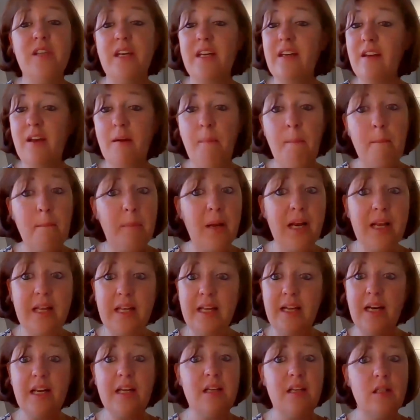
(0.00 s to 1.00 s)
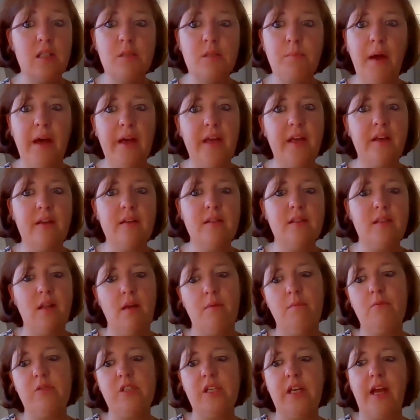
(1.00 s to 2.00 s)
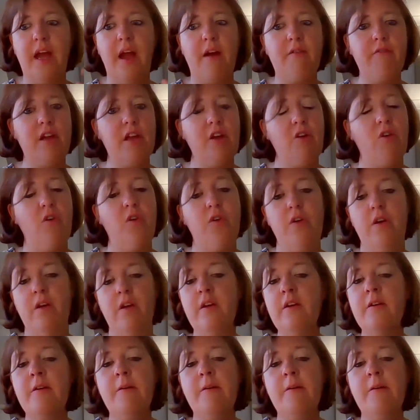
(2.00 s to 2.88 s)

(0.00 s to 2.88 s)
it completely inspires them to carry on.